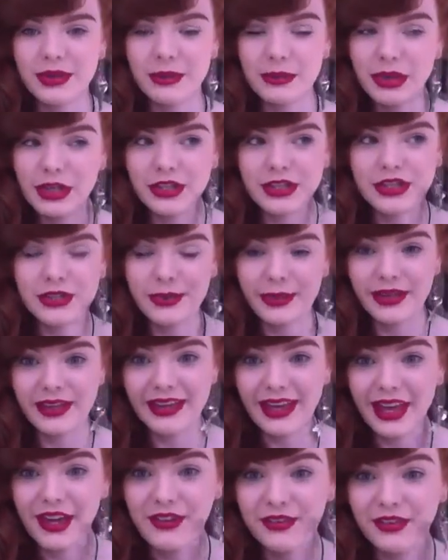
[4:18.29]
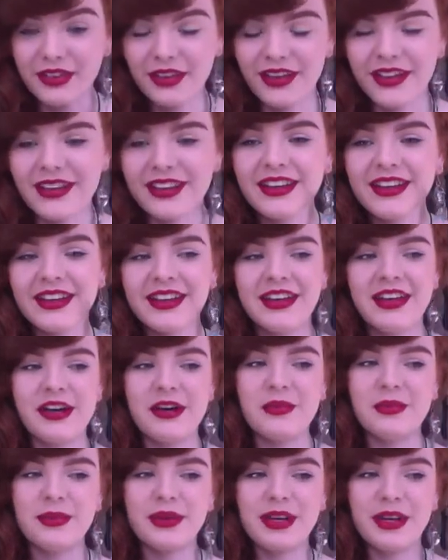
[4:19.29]
I'm allergic to it like everything
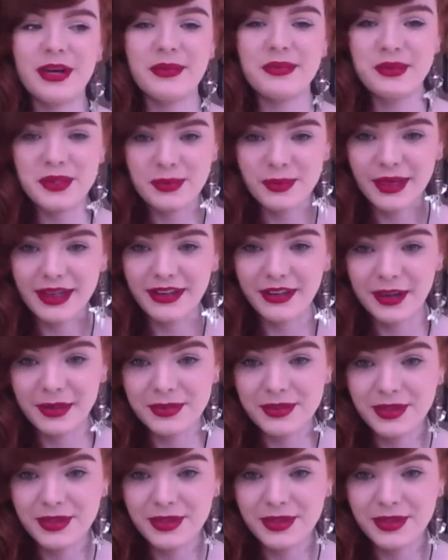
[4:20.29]
when it comes to makeup,